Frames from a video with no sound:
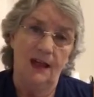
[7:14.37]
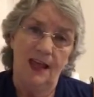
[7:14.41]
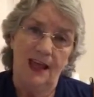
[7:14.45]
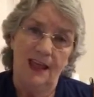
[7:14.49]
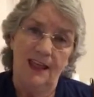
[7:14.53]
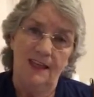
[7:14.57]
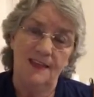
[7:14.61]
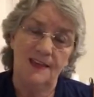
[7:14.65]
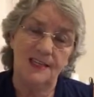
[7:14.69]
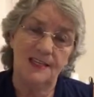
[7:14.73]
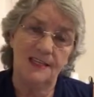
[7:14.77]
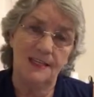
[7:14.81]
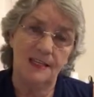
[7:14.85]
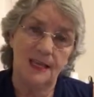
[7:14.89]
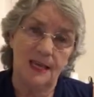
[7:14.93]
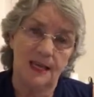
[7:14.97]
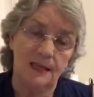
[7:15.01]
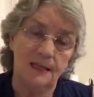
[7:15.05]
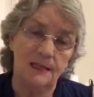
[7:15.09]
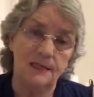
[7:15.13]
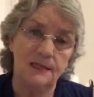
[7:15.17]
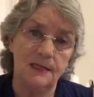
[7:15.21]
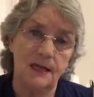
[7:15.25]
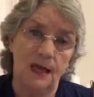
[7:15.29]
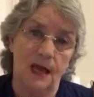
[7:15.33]
The
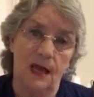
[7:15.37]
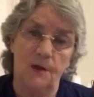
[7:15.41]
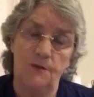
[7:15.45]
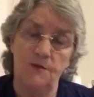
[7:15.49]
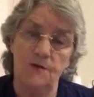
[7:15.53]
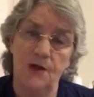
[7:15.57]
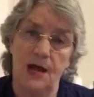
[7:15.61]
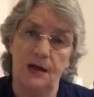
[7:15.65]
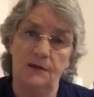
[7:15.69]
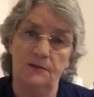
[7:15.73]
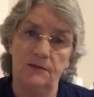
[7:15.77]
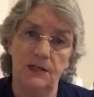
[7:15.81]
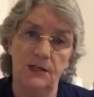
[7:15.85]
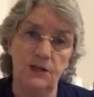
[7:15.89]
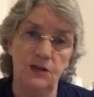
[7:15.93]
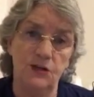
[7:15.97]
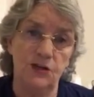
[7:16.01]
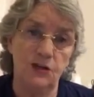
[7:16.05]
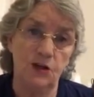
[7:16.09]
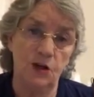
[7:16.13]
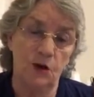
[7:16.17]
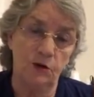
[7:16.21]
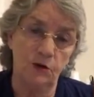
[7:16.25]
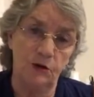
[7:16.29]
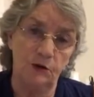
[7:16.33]
second time round, it
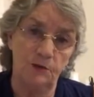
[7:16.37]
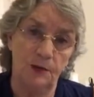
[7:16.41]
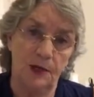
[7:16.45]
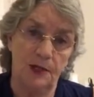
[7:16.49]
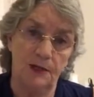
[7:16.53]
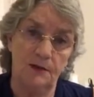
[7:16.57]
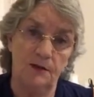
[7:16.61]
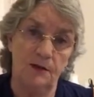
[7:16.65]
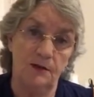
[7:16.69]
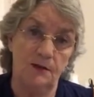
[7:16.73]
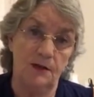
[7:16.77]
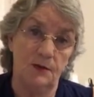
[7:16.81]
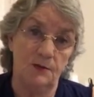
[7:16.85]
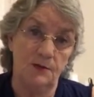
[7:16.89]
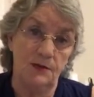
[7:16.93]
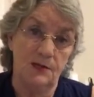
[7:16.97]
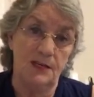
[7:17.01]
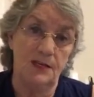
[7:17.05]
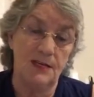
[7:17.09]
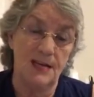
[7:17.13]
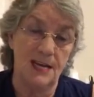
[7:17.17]
showed me that there was an